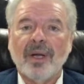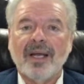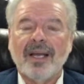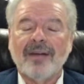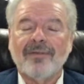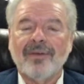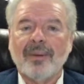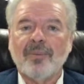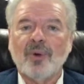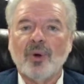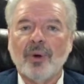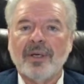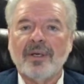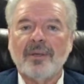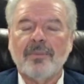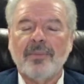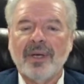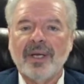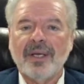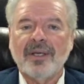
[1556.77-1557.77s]
if I'm going to
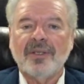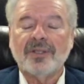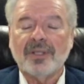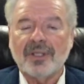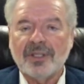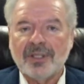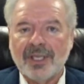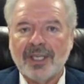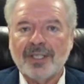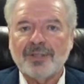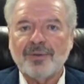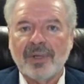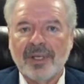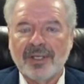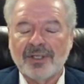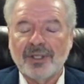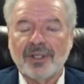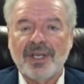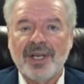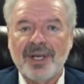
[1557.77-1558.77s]
be successful
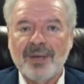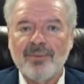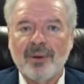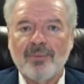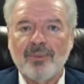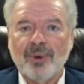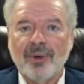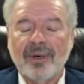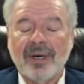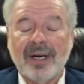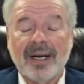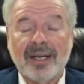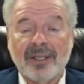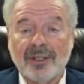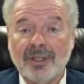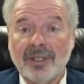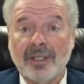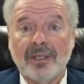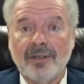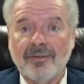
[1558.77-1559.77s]
as a team member and
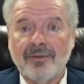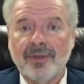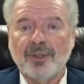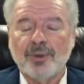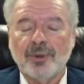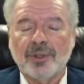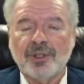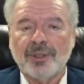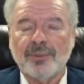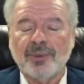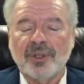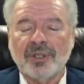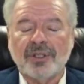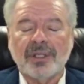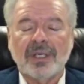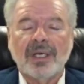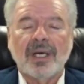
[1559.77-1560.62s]
as an individual gymnast.